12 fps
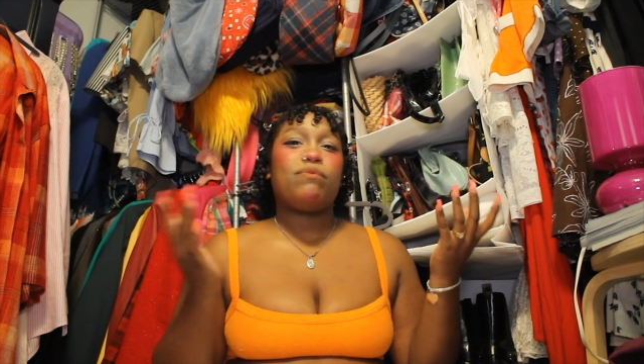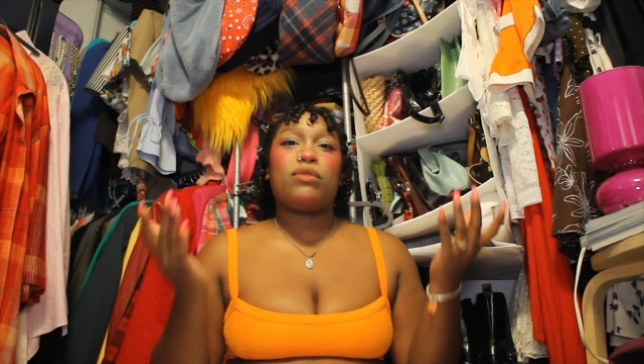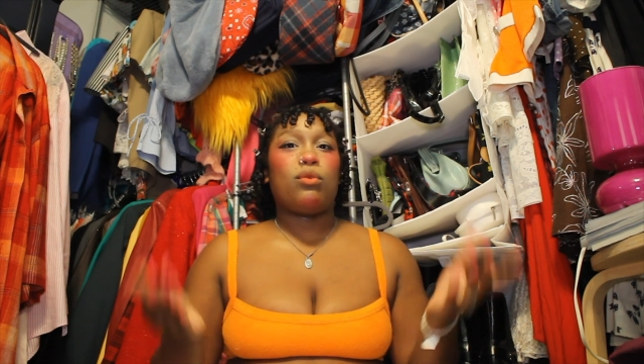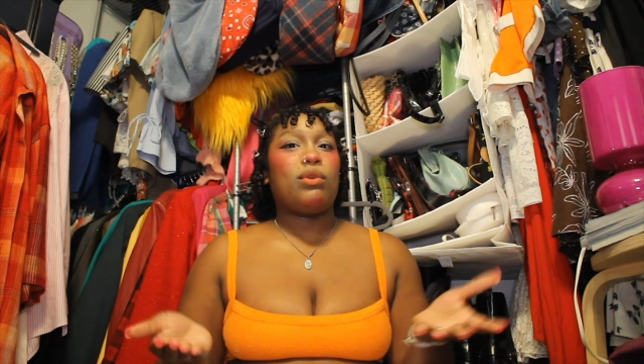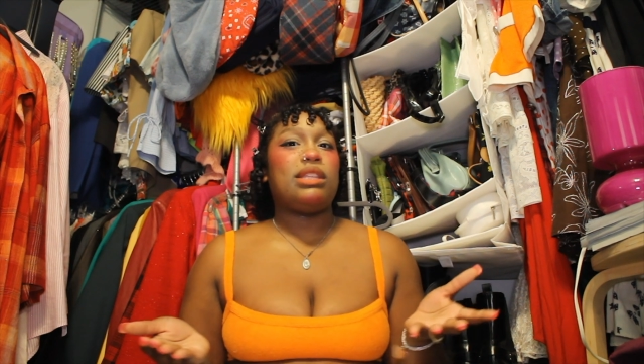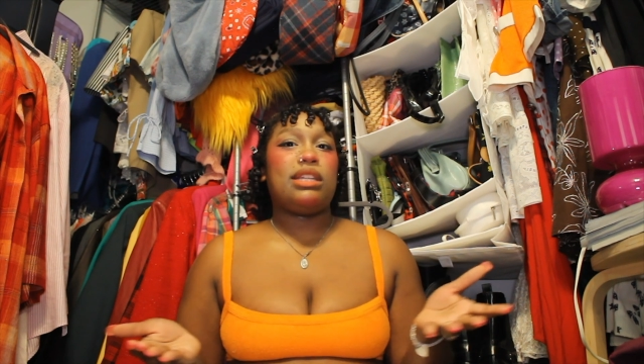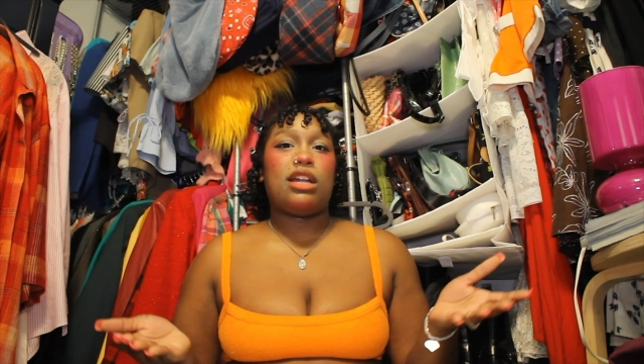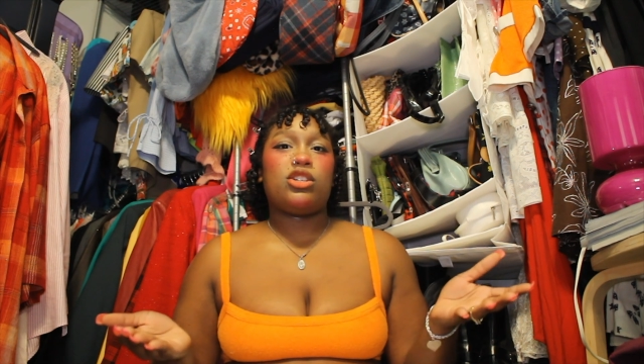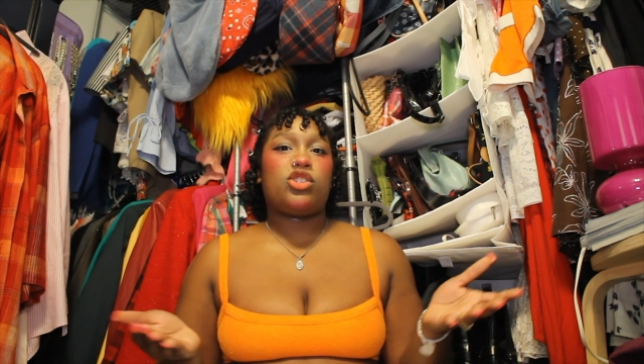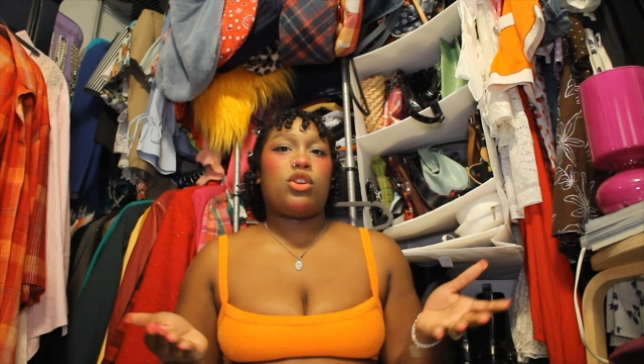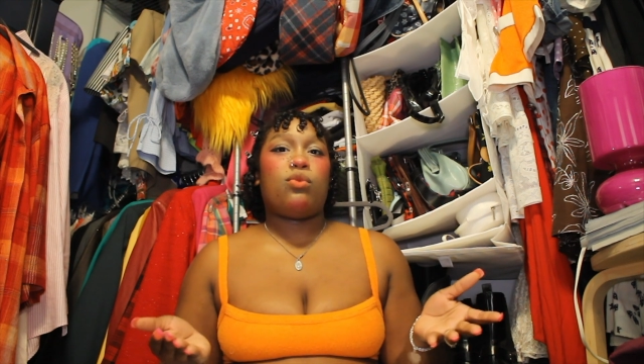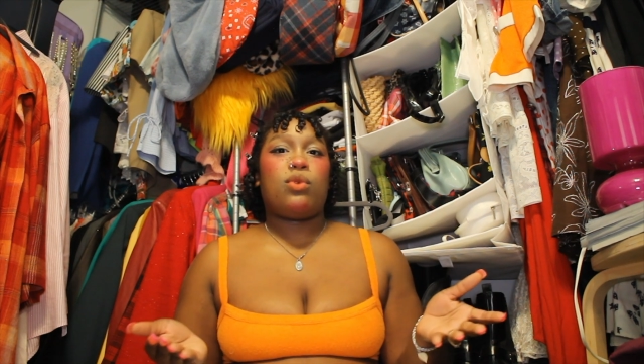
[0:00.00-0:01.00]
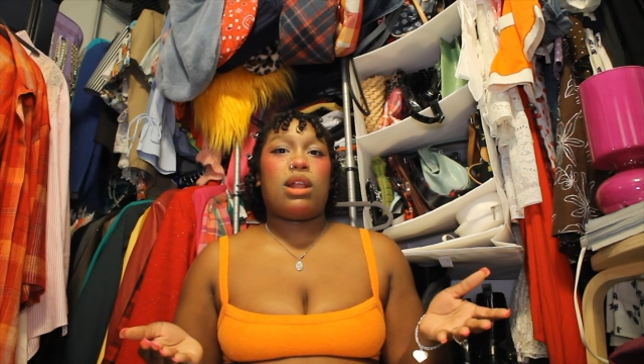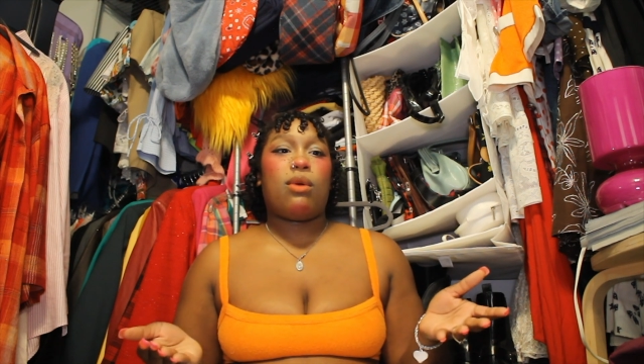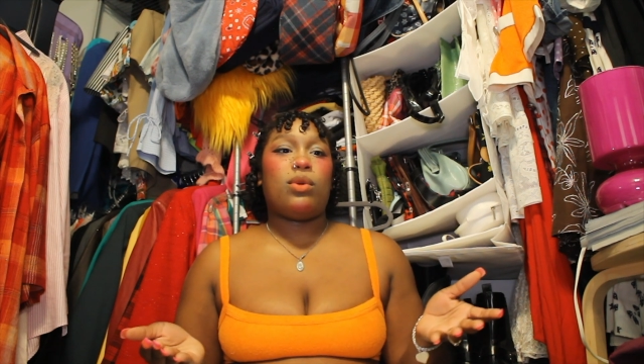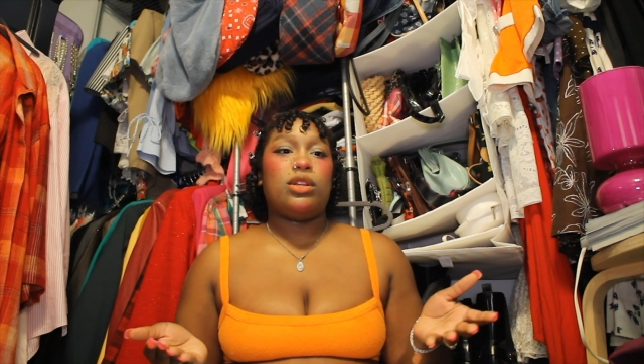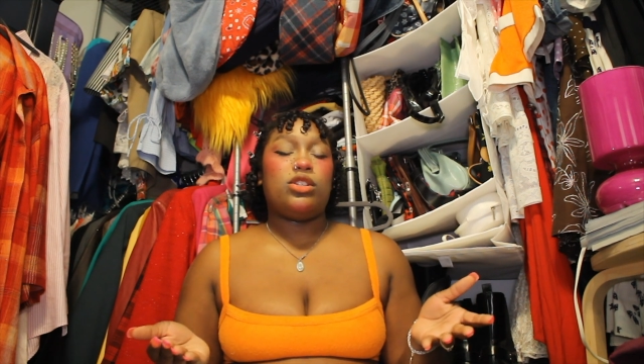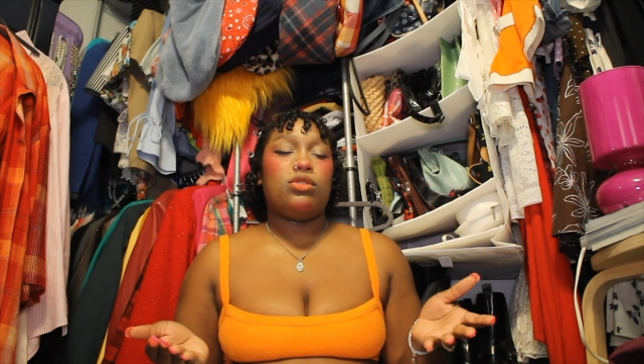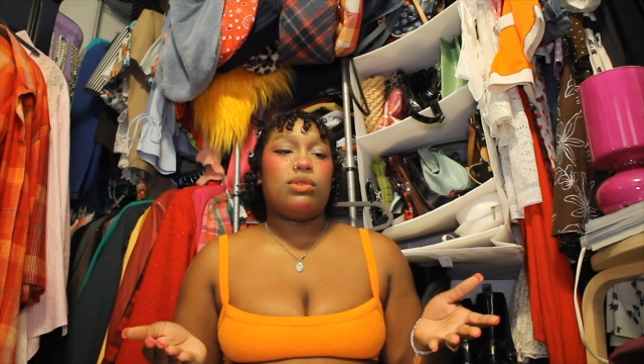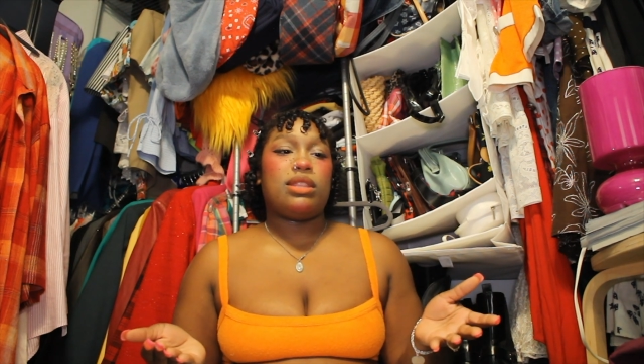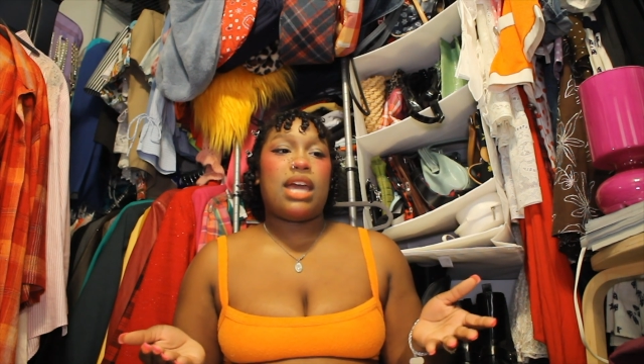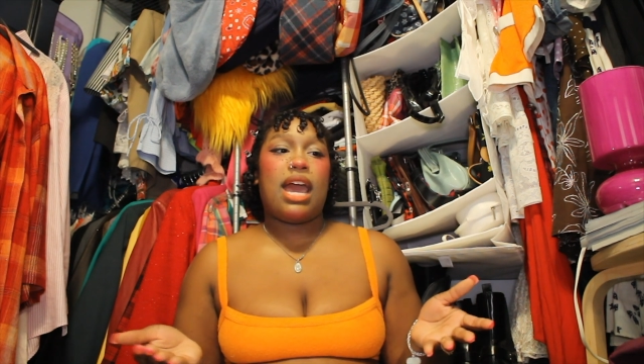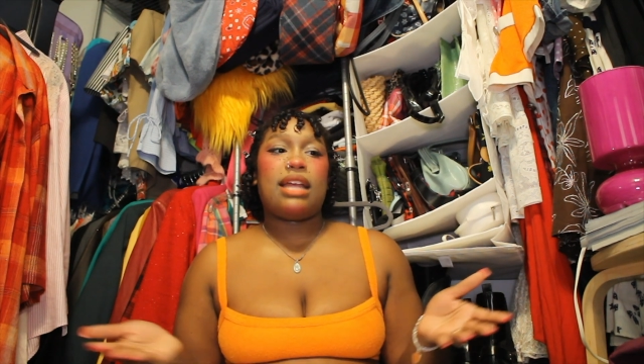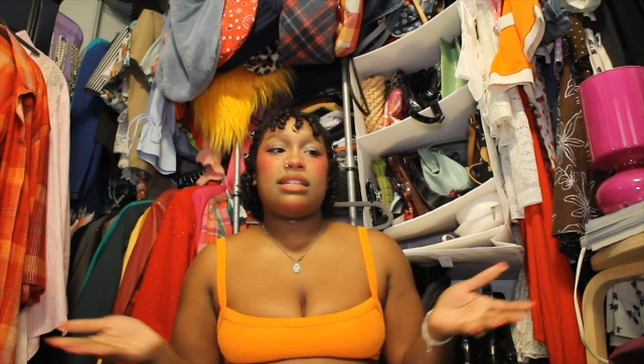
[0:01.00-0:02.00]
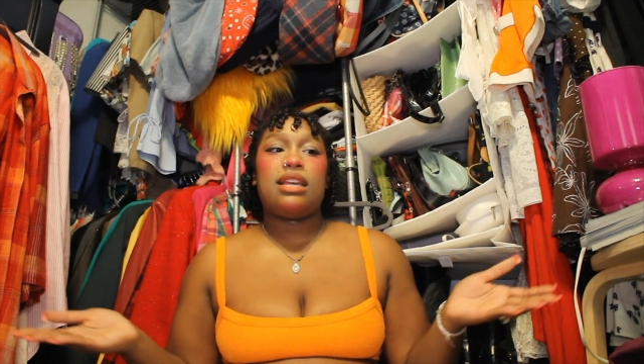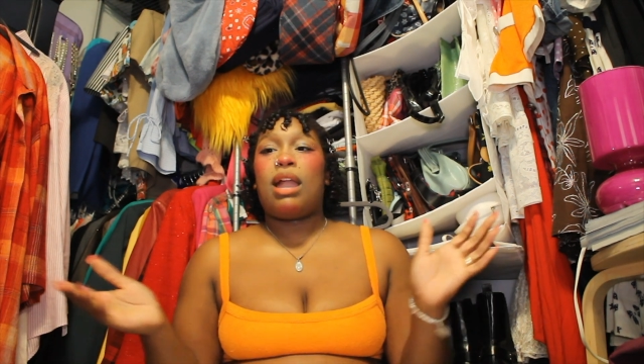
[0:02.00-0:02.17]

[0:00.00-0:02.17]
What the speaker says: Really not sure what I want to do with that.